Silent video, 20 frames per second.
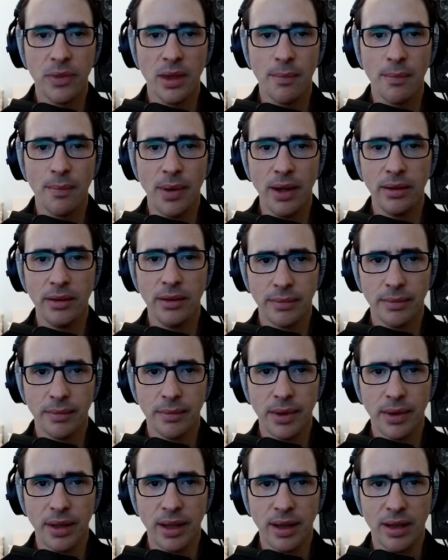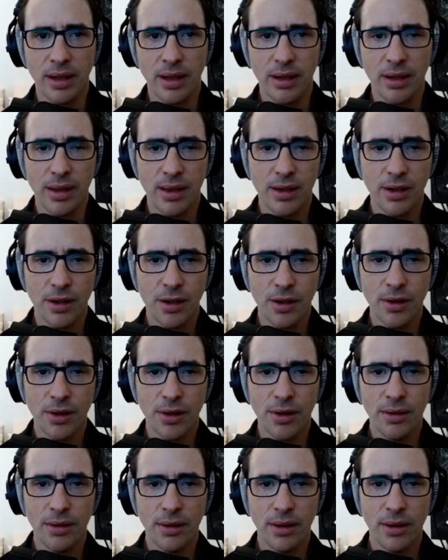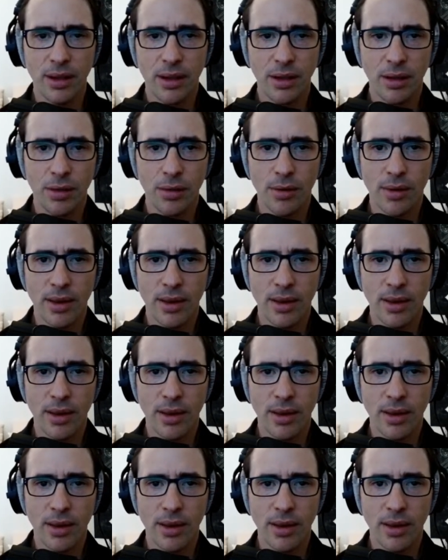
But it just turned into